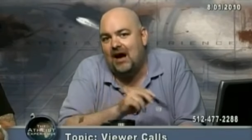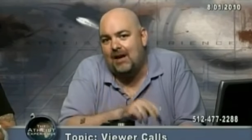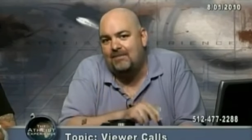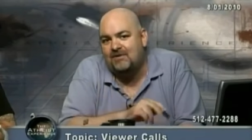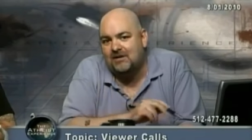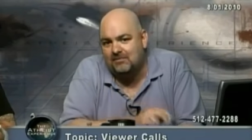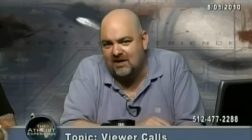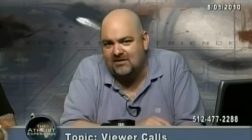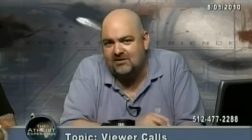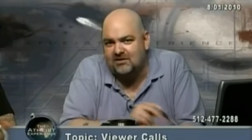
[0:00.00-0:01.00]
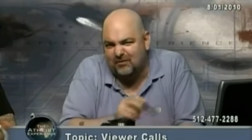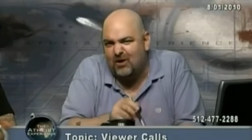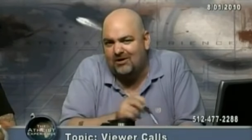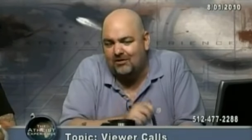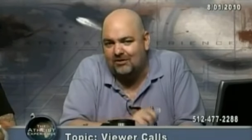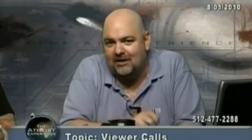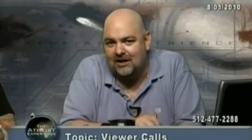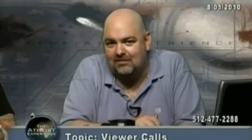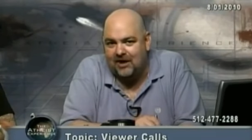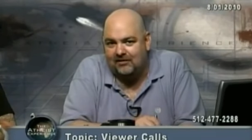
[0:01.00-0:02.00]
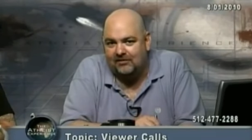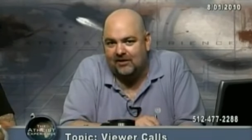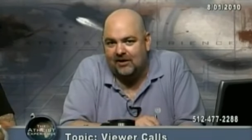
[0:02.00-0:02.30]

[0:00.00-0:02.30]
opposite message of what you think he meant.